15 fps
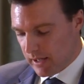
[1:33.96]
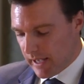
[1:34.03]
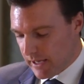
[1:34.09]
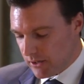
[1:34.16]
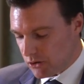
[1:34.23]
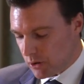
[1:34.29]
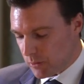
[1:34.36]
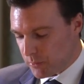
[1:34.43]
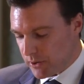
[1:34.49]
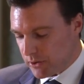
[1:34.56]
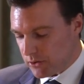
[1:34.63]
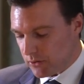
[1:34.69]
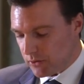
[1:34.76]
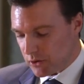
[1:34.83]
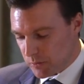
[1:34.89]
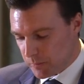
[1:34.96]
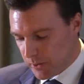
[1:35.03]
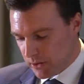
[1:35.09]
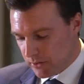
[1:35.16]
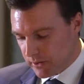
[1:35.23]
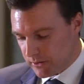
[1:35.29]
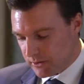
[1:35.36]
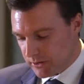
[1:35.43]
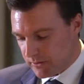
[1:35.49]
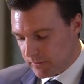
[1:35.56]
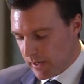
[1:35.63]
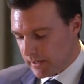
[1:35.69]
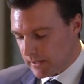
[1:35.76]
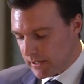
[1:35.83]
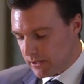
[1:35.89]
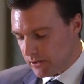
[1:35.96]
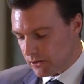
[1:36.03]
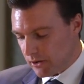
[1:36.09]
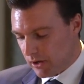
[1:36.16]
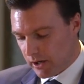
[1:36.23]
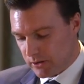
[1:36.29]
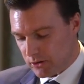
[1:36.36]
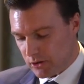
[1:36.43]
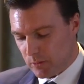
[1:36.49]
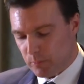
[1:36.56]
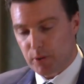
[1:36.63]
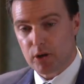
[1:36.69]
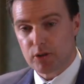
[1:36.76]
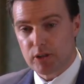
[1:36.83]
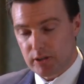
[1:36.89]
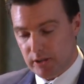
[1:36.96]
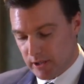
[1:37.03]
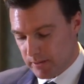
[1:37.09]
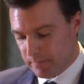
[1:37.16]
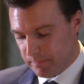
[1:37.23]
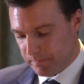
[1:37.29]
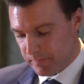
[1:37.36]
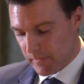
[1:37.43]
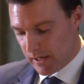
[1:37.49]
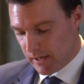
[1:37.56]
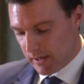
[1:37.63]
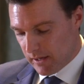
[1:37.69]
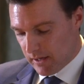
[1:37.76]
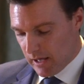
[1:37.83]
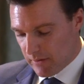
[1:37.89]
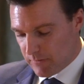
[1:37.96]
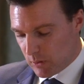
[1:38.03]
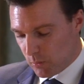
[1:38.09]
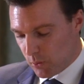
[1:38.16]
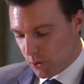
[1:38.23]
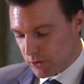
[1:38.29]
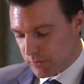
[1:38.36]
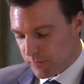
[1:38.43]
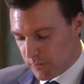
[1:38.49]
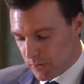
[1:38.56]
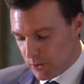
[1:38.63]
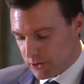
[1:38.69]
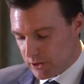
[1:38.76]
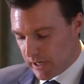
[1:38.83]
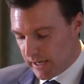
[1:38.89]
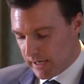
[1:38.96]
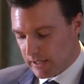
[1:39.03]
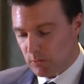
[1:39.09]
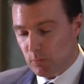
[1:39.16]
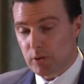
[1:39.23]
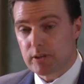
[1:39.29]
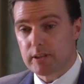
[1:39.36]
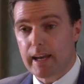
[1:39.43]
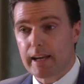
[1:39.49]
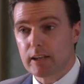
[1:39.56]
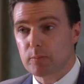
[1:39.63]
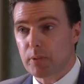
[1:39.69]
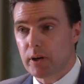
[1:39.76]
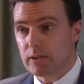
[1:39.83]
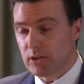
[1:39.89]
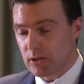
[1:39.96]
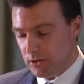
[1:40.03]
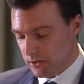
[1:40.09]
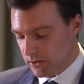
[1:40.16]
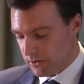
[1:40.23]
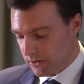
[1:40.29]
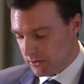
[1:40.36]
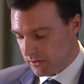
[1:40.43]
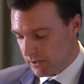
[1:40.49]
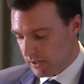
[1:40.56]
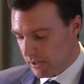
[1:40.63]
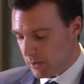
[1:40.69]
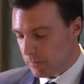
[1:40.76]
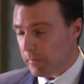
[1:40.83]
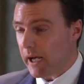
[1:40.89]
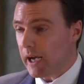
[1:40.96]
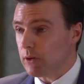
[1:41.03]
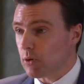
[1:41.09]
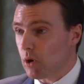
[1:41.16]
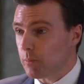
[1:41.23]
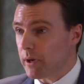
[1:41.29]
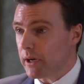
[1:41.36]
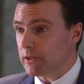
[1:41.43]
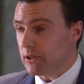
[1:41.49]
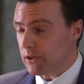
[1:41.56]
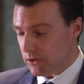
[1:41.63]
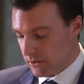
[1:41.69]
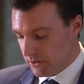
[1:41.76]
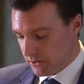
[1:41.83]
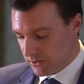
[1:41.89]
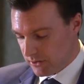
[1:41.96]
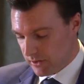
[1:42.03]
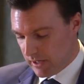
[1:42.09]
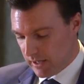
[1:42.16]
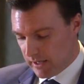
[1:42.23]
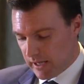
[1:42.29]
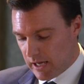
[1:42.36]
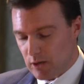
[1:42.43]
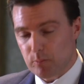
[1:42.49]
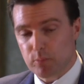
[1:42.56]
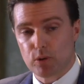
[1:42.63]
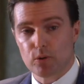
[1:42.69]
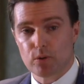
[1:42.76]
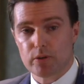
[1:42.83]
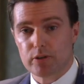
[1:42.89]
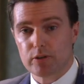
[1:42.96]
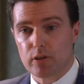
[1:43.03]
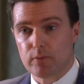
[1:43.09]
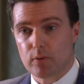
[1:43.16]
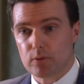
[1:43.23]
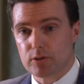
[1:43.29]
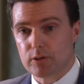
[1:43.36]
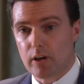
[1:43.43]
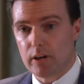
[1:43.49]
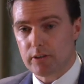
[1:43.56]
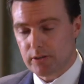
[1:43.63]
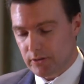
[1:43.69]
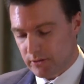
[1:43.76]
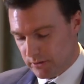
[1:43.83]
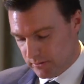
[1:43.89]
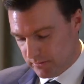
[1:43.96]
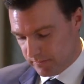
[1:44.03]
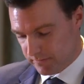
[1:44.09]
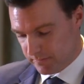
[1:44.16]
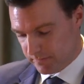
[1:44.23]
Angela brings her experience and insight to the project team, having worked firsthand with tax practitioners, payroll practitioners, and employers of all sizes.